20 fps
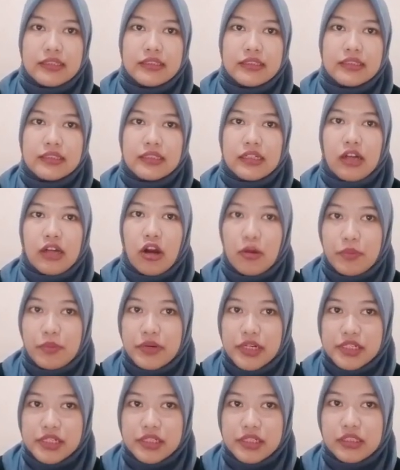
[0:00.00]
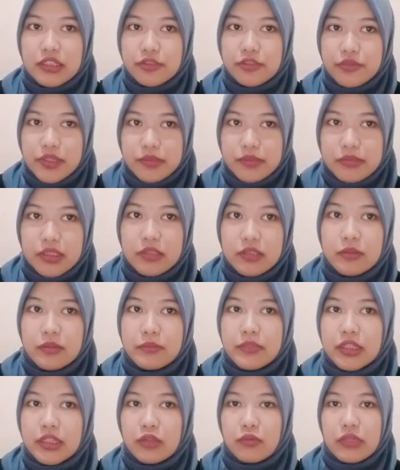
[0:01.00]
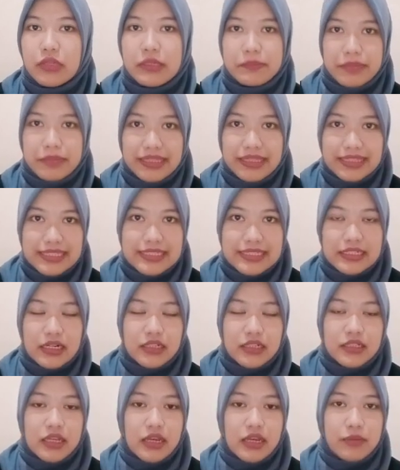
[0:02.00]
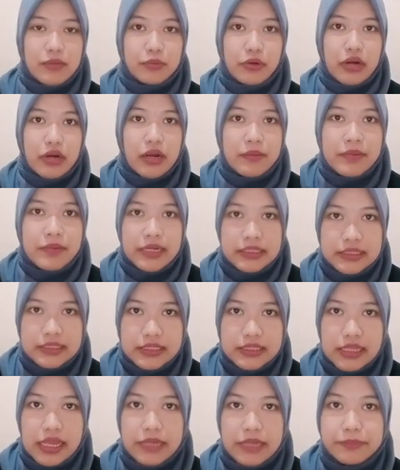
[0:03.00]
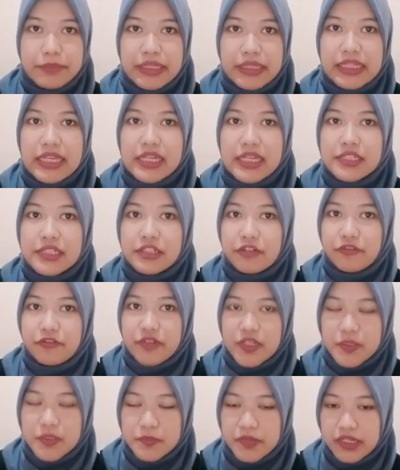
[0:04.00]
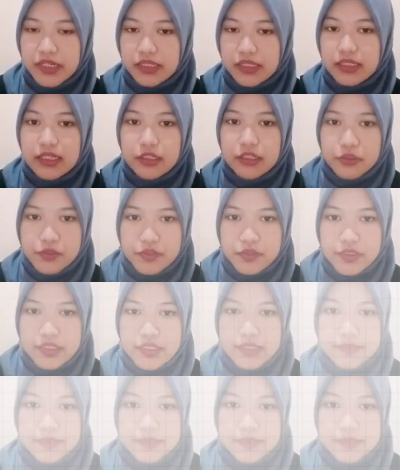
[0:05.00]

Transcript: the cooperation agreement between PT Sinar Jayapura Abadi and PT Asian West Marine Industry.